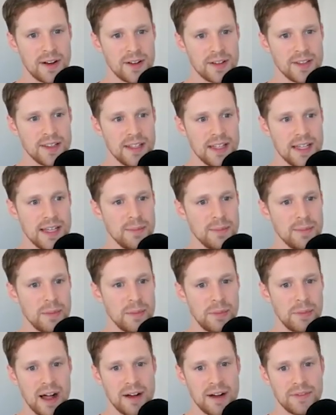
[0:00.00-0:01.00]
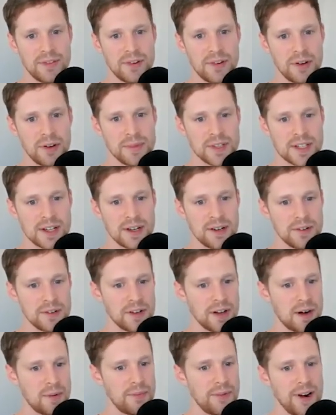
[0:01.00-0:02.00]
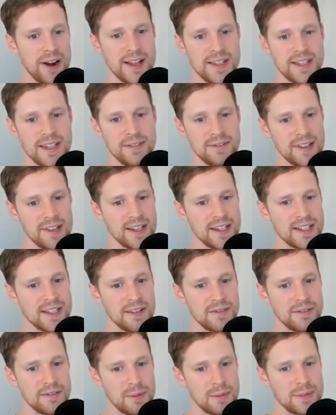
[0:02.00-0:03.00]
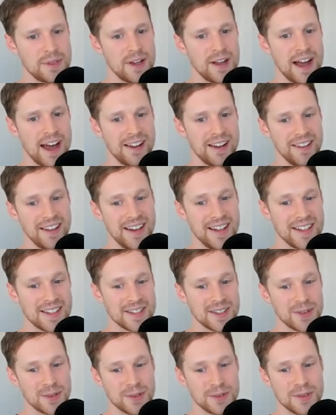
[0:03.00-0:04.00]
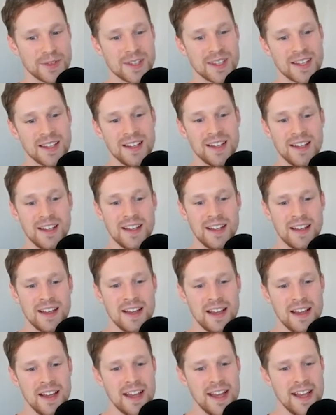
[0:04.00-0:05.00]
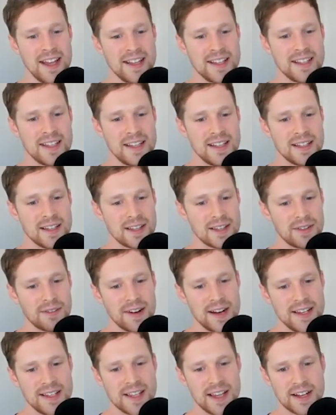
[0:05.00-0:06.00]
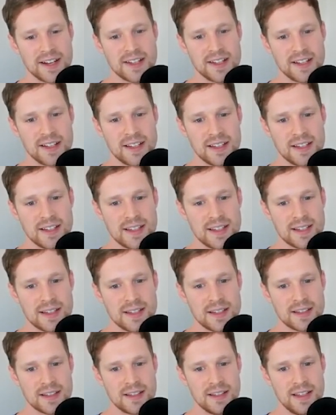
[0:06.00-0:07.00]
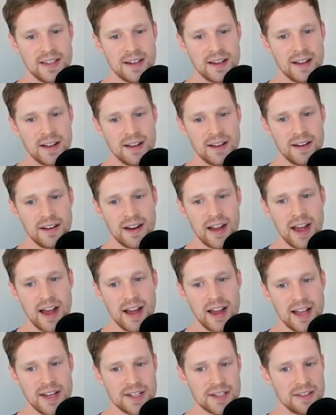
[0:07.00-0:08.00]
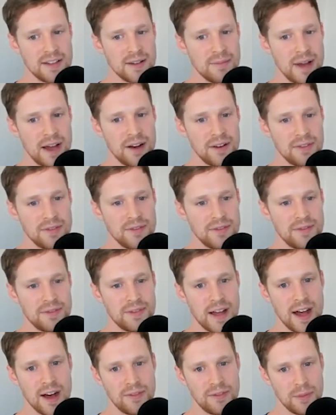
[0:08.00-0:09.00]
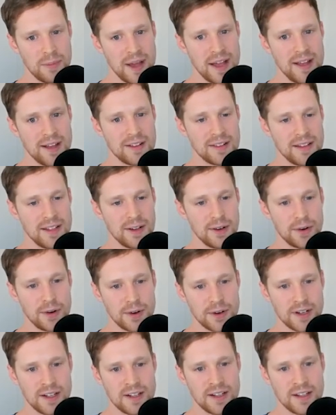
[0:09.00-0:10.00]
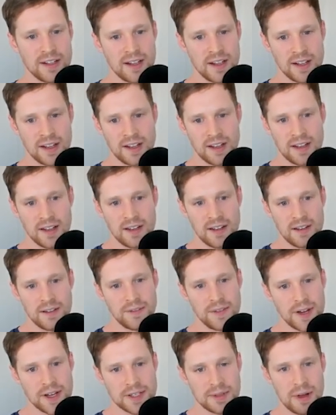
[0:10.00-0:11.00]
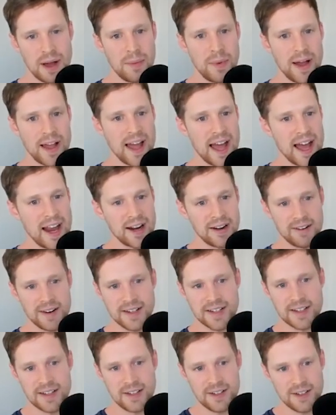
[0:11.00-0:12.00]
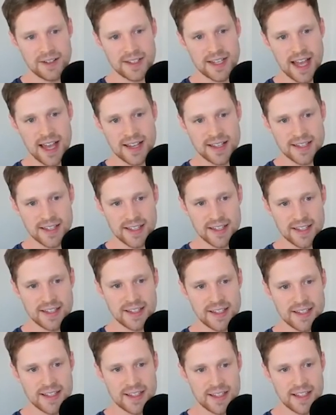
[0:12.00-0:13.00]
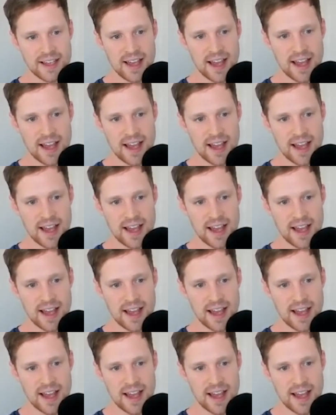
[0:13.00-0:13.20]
on the member platform. It's called Comprehensive List of Crypto Analytics Tools. It's into 3 sections, each of them alphabetically ordered. First one by categories and use cases,